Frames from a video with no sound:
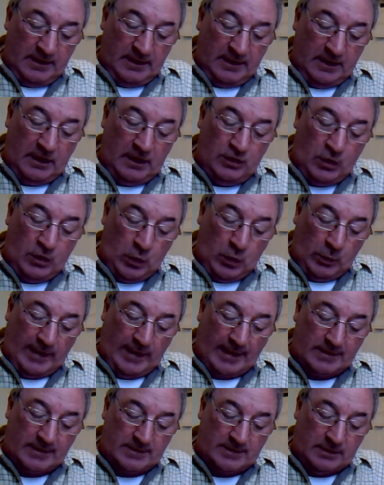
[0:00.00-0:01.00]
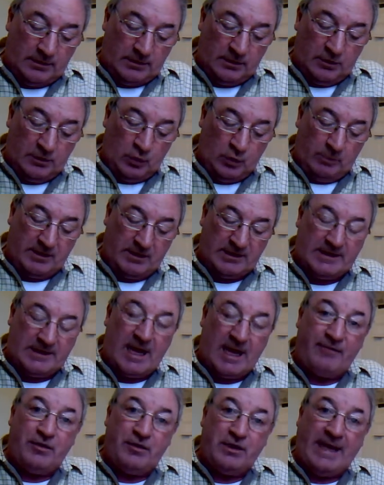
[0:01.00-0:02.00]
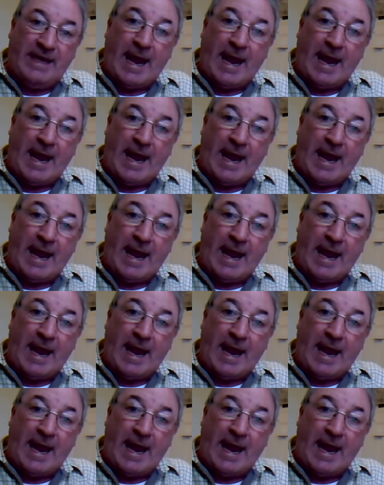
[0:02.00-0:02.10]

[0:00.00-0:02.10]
at Newcastle. Number 7,